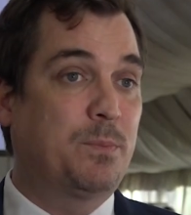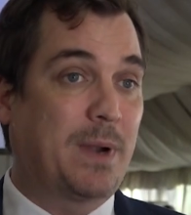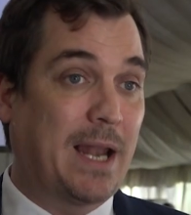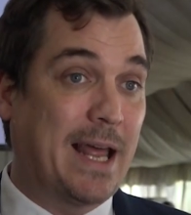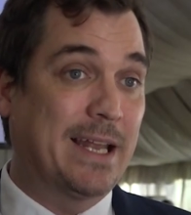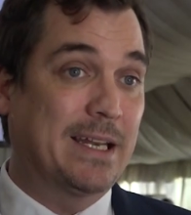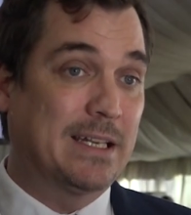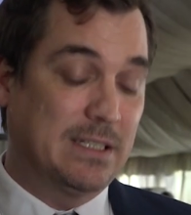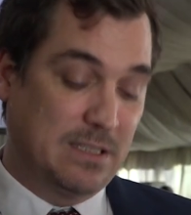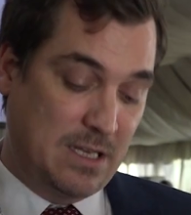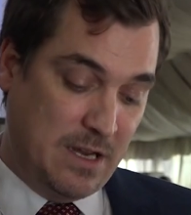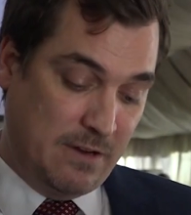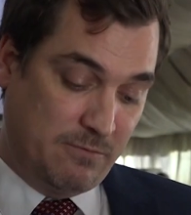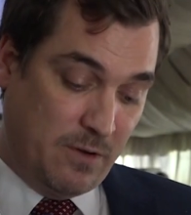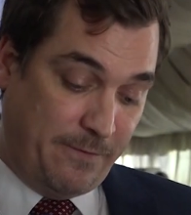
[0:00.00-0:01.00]
described
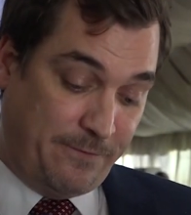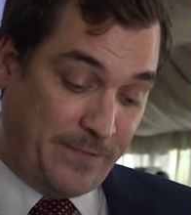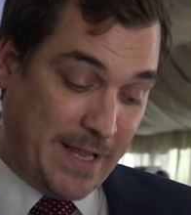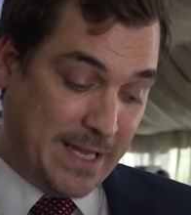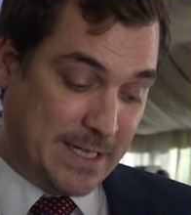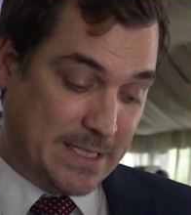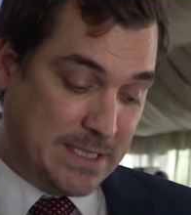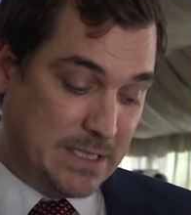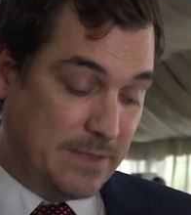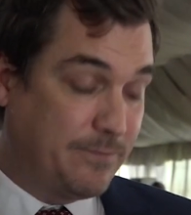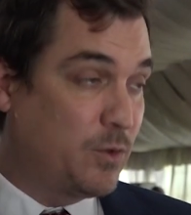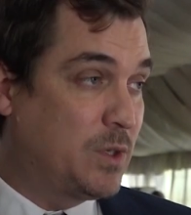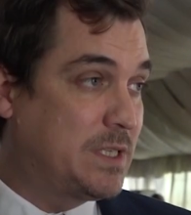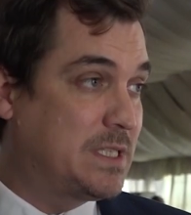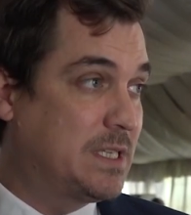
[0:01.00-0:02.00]
the national
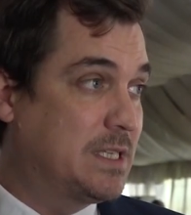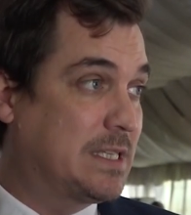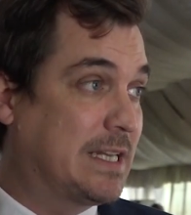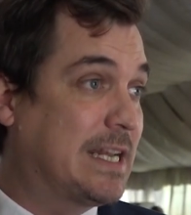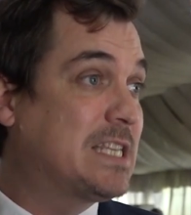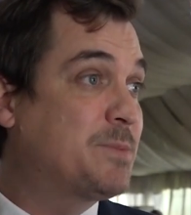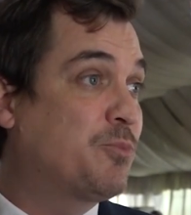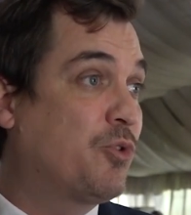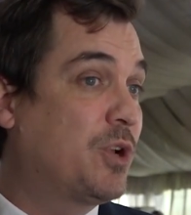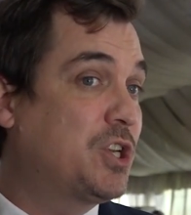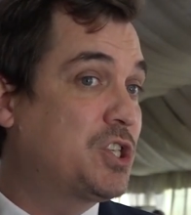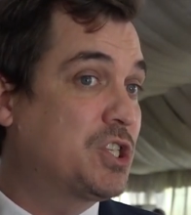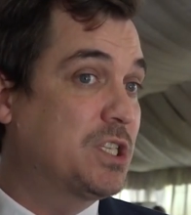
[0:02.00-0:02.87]
policy on IDPs,